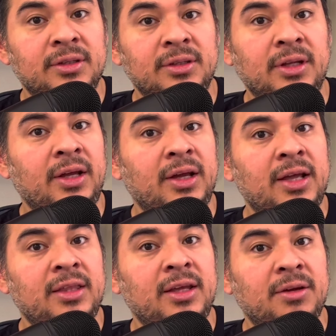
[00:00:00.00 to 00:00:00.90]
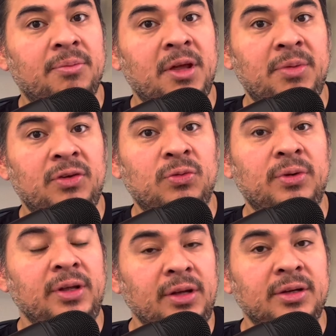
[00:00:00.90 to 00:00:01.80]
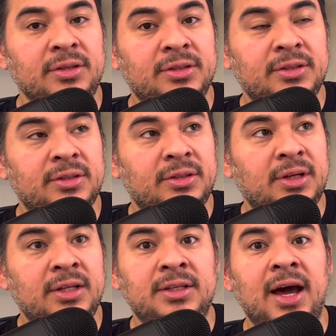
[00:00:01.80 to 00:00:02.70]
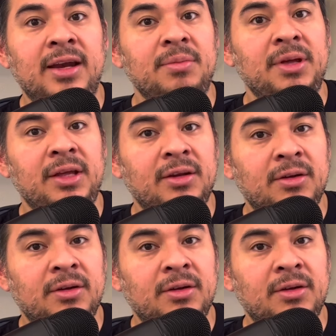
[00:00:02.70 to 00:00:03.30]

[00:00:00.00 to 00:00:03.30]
Like I think maybe 20 years. It's got to be.